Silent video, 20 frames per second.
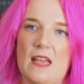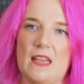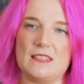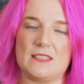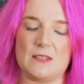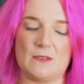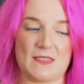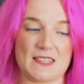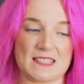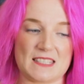
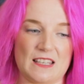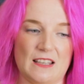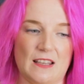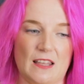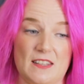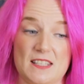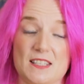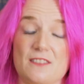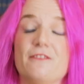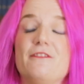So there's a,
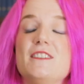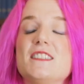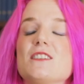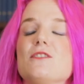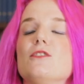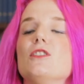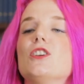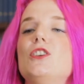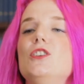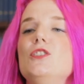there's a
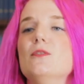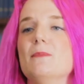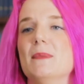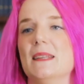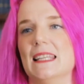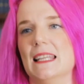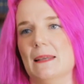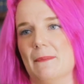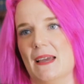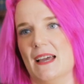physical
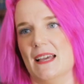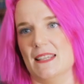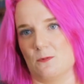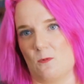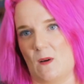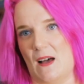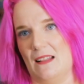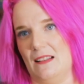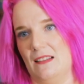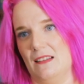human limit as
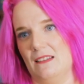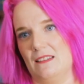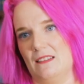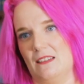well.